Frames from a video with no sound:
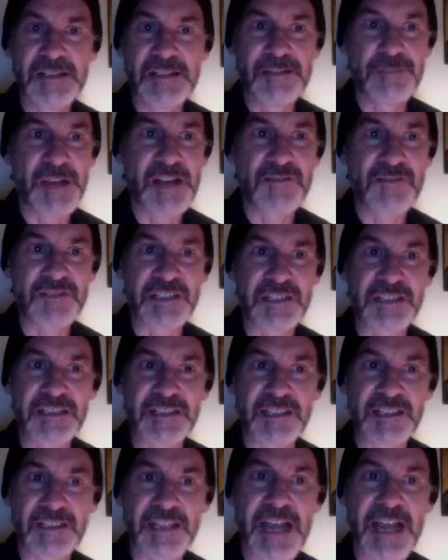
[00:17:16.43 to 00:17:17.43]
in
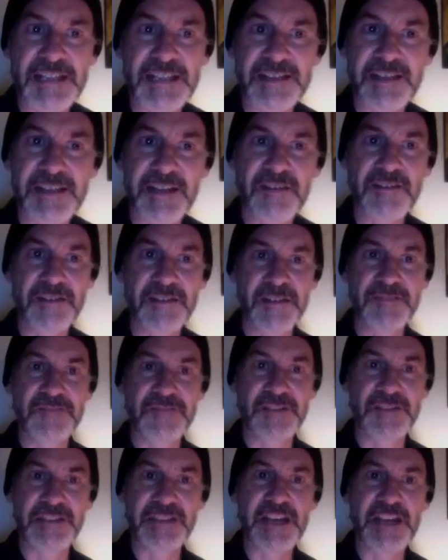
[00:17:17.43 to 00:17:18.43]
the glassed area of
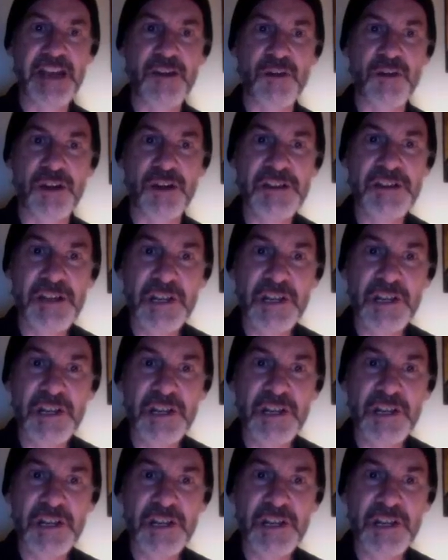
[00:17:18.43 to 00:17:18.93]
the tower,